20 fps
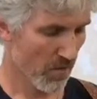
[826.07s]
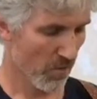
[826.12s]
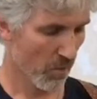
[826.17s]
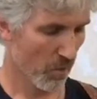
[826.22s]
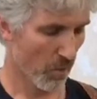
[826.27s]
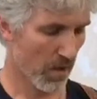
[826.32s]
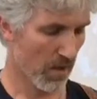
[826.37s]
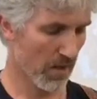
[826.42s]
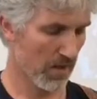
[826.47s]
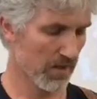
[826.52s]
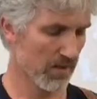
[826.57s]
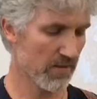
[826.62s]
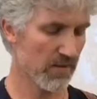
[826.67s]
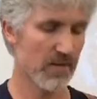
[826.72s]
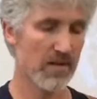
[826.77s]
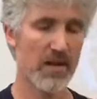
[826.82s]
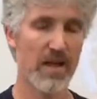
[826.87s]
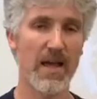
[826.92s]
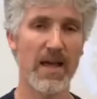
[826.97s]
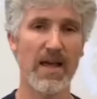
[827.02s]

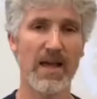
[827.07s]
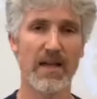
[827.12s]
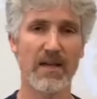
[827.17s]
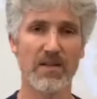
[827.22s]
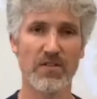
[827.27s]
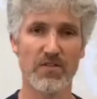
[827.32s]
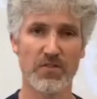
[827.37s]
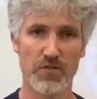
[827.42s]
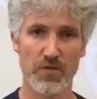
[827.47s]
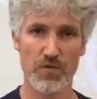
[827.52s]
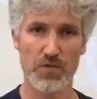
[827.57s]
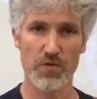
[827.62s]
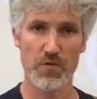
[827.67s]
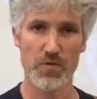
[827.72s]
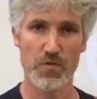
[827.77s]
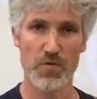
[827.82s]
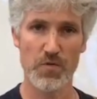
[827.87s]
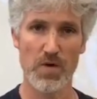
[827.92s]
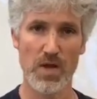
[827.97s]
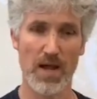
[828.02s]
One and
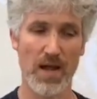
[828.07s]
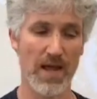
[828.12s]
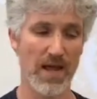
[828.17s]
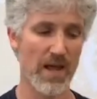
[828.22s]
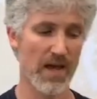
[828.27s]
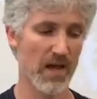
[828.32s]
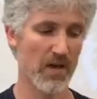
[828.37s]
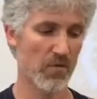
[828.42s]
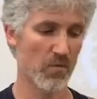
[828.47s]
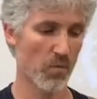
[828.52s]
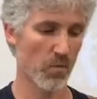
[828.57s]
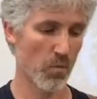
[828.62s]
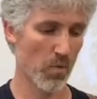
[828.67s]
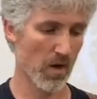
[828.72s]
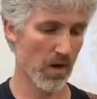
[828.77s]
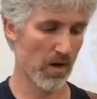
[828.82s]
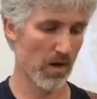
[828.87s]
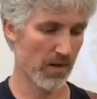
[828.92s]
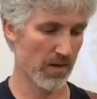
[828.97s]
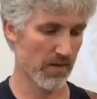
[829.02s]
two and
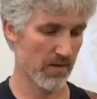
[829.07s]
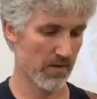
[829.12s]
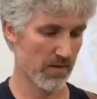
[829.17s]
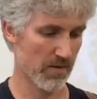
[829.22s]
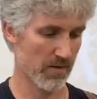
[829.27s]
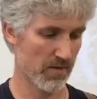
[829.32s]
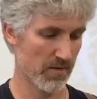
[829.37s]
one.